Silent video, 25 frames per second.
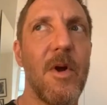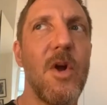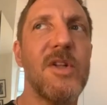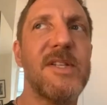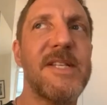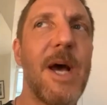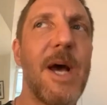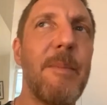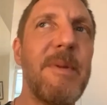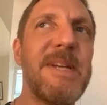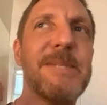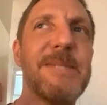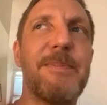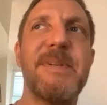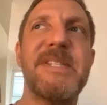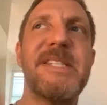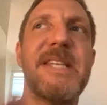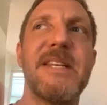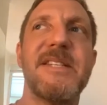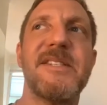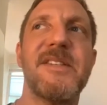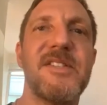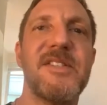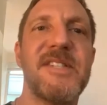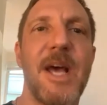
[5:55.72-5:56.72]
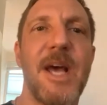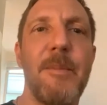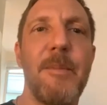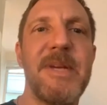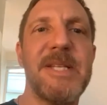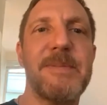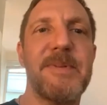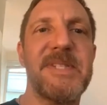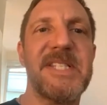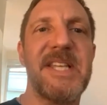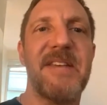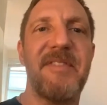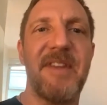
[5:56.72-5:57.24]
Tell me
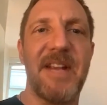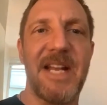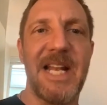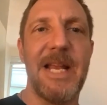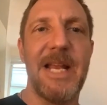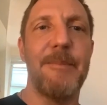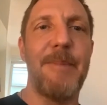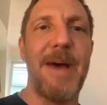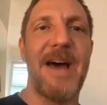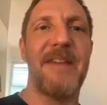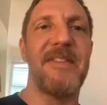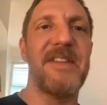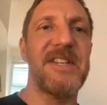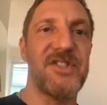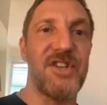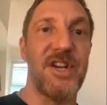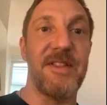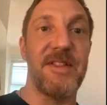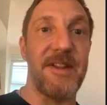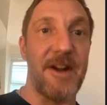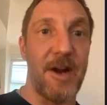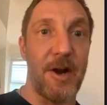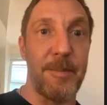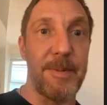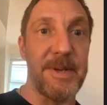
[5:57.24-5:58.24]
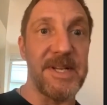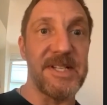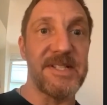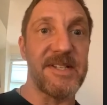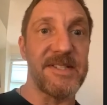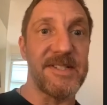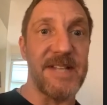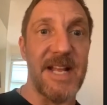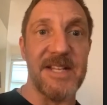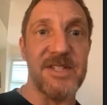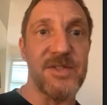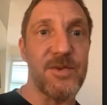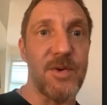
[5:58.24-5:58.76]
specifically about these gene therapies, because
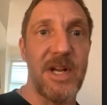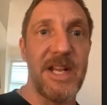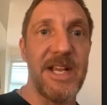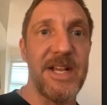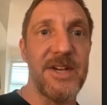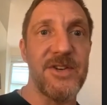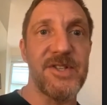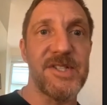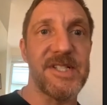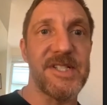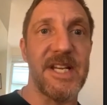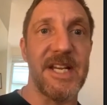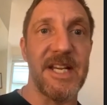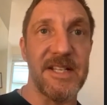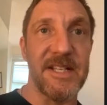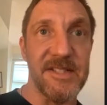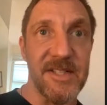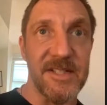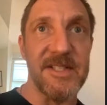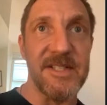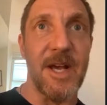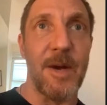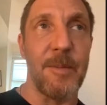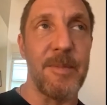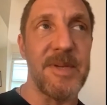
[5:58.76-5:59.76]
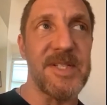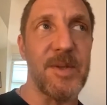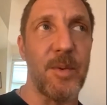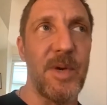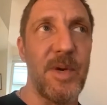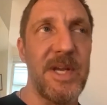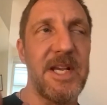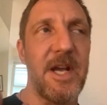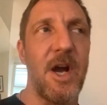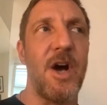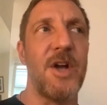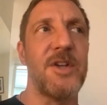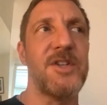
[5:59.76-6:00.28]
that's really interesting. So tell me, so we
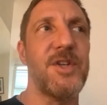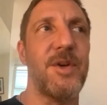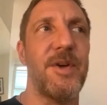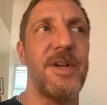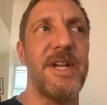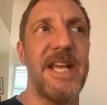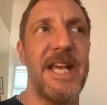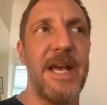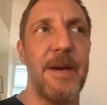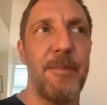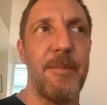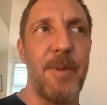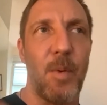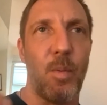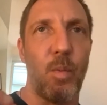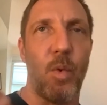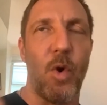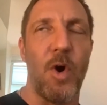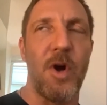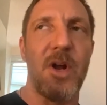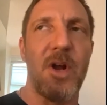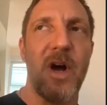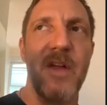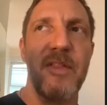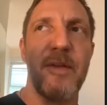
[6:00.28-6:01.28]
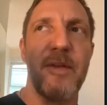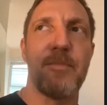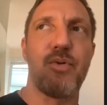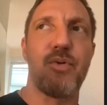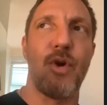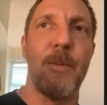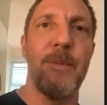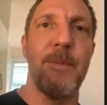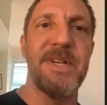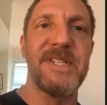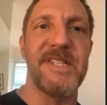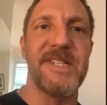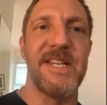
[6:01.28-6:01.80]
can't do it here, but what are the
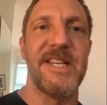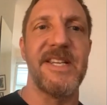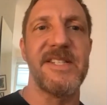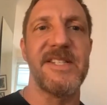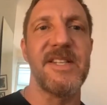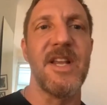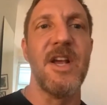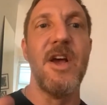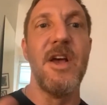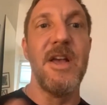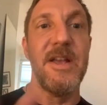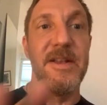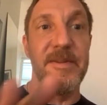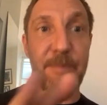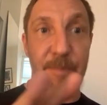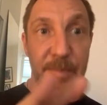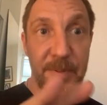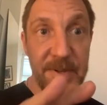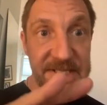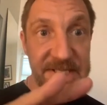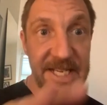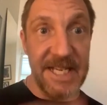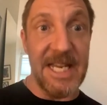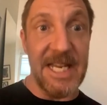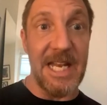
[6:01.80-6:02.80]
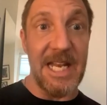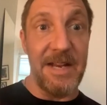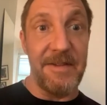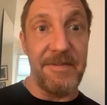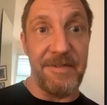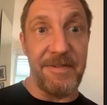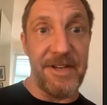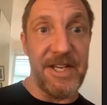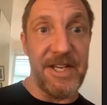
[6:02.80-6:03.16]
promises, particularly for